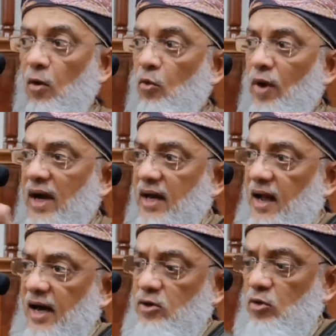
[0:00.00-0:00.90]
Where
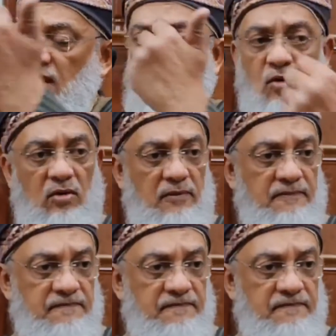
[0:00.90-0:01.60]
are you now?